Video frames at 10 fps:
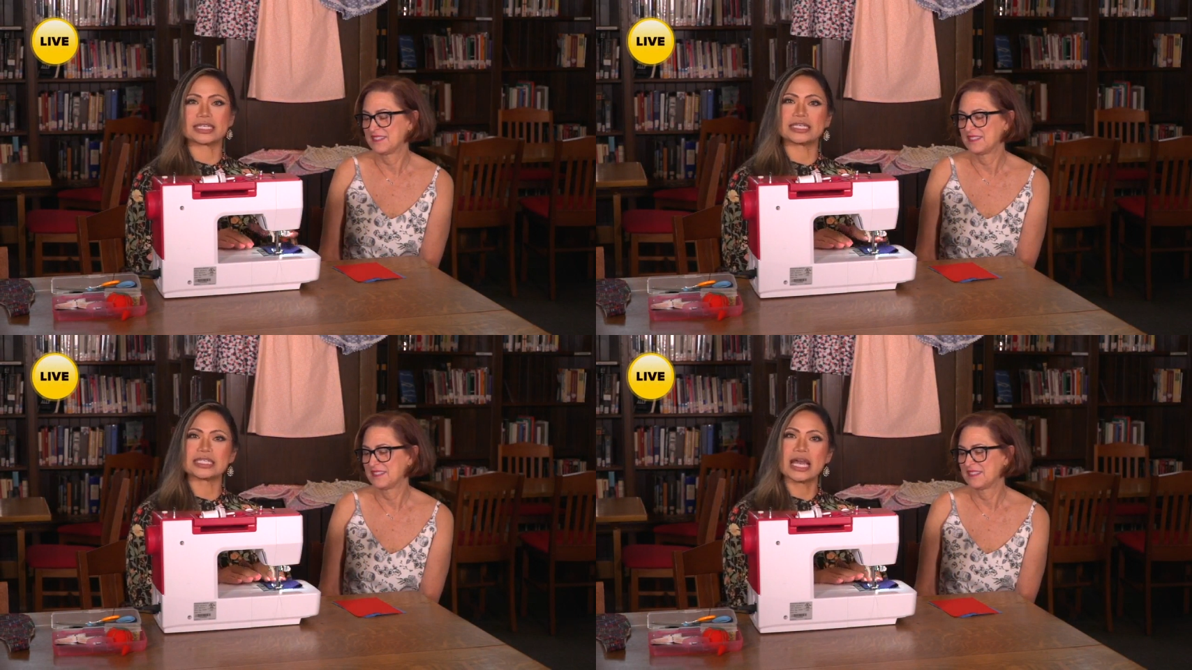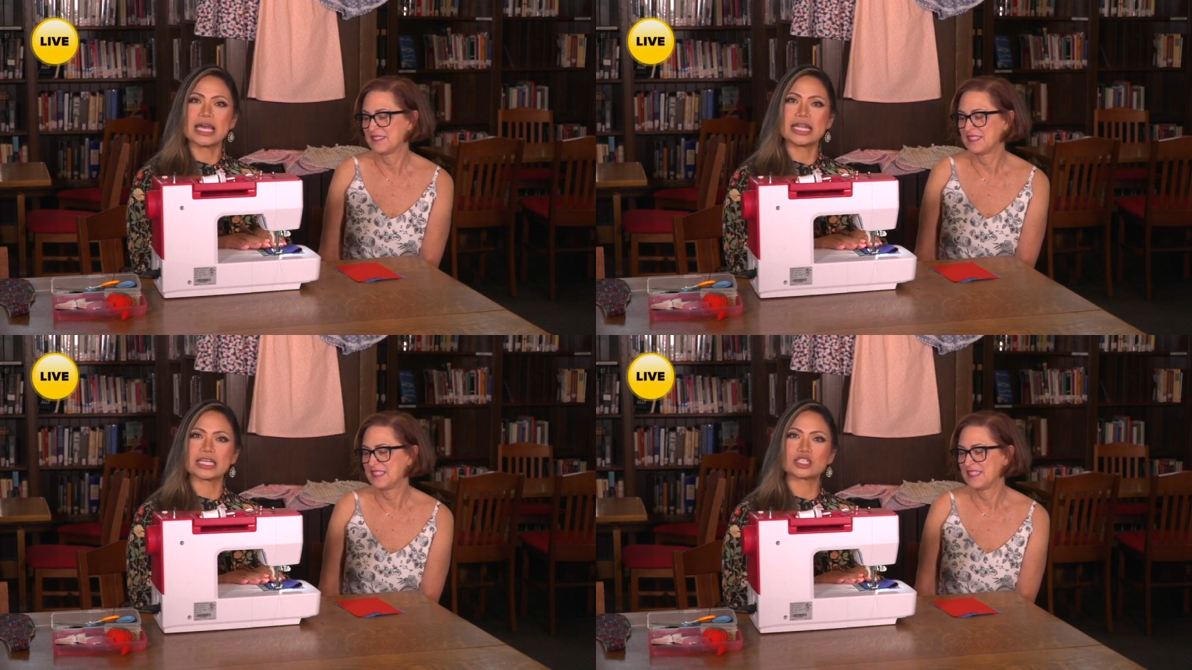Speaker 1: it is
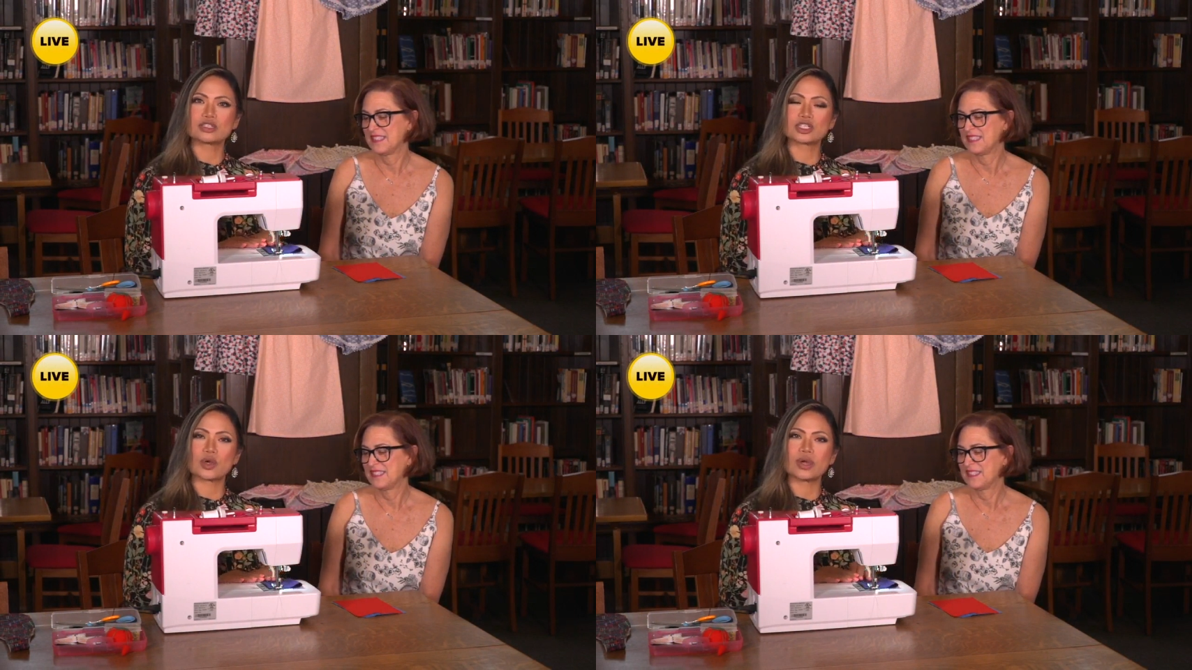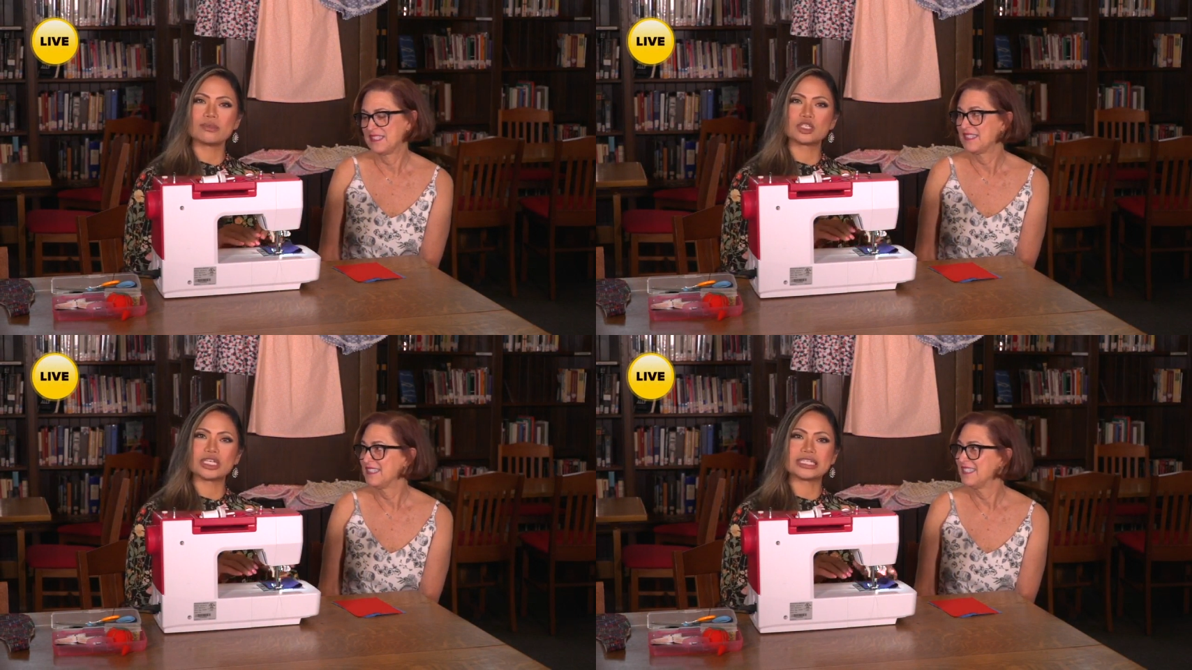National
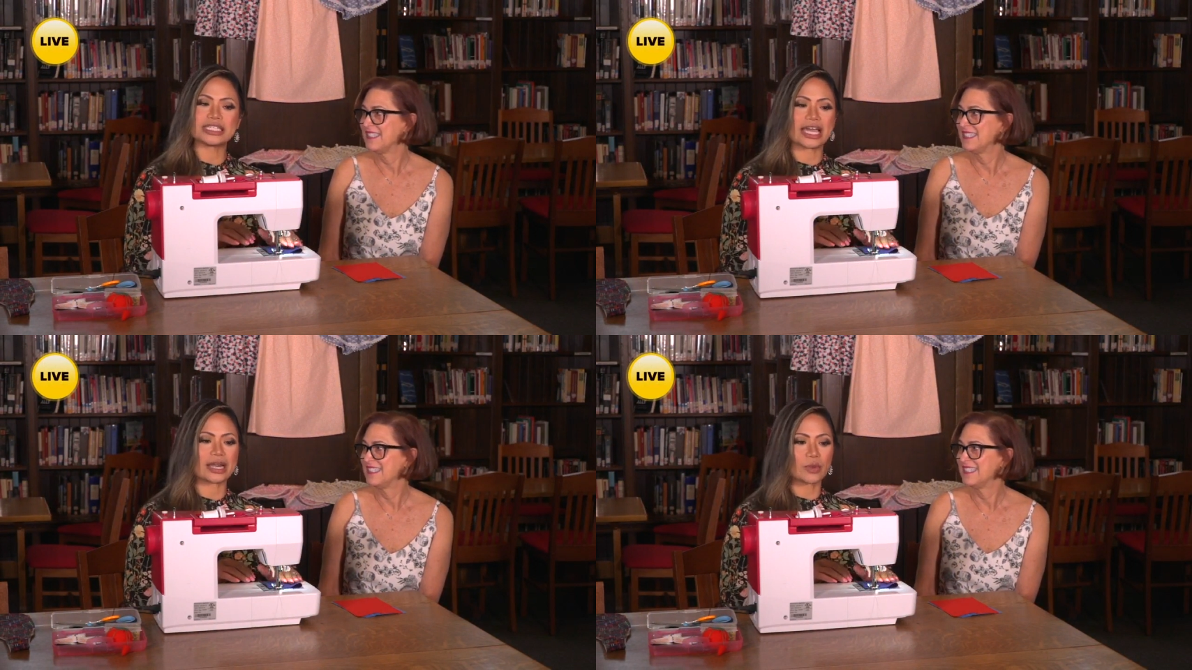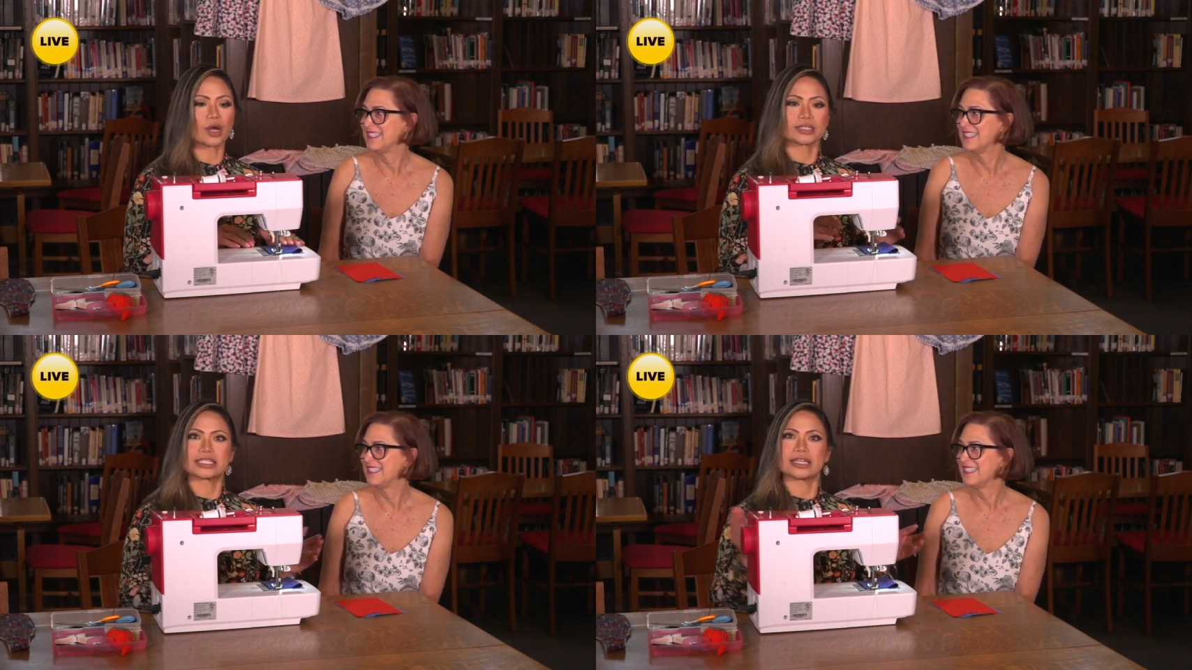Sewing Machine Day and
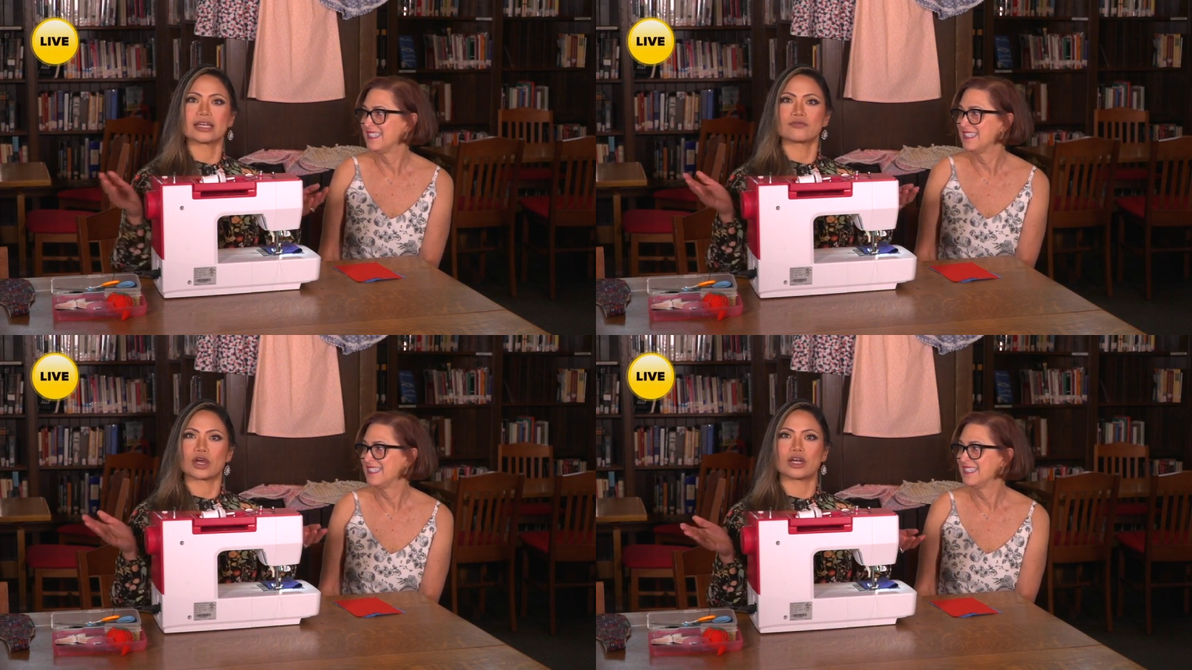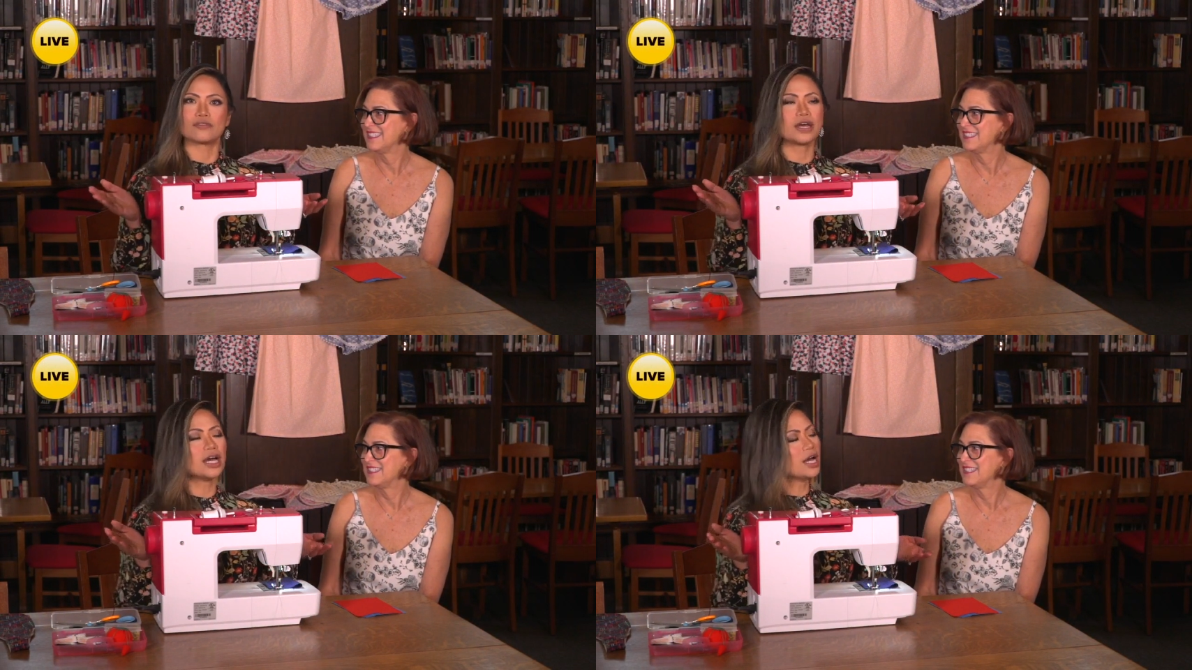we are sitting in front
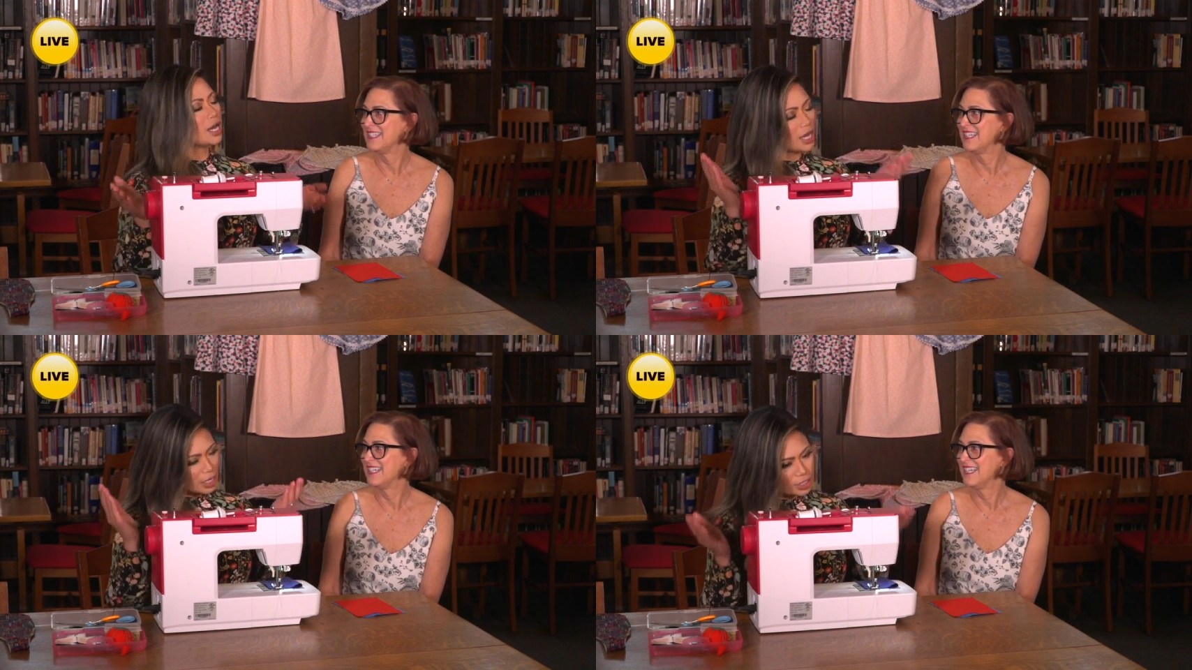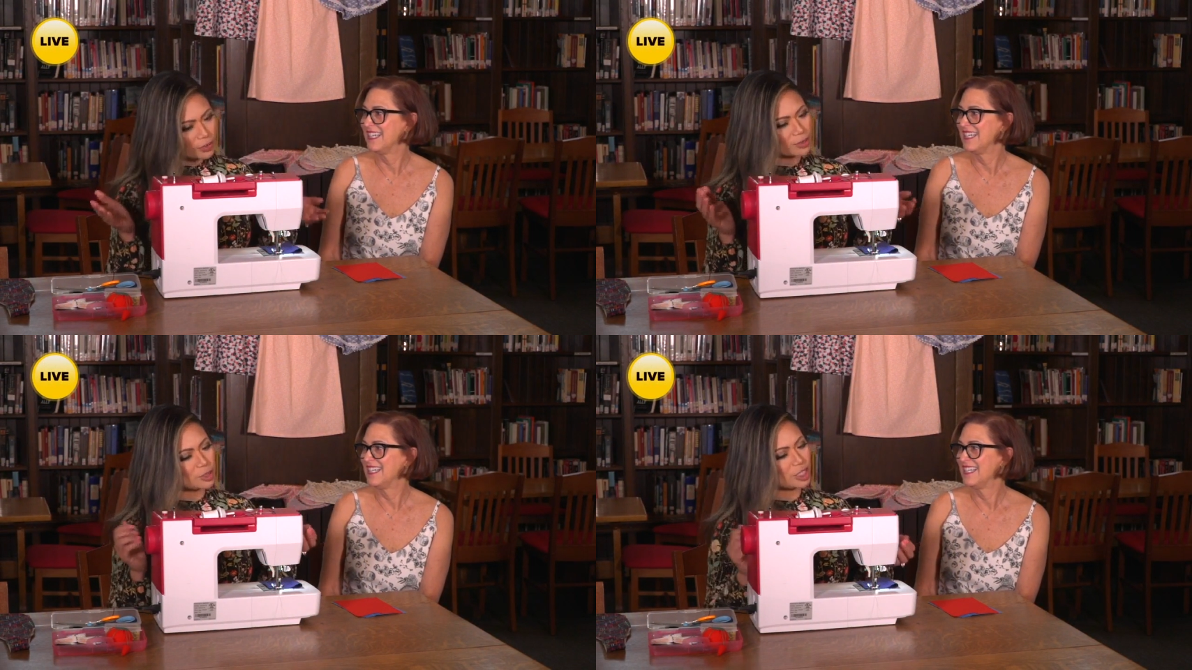of a
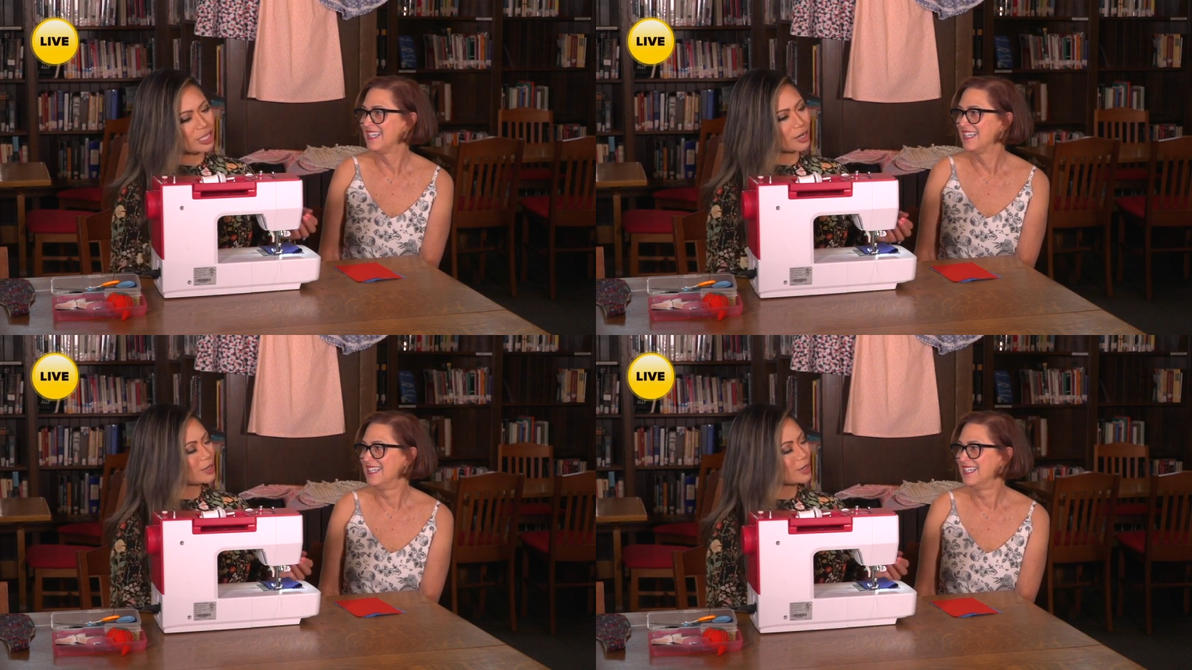sewing machine.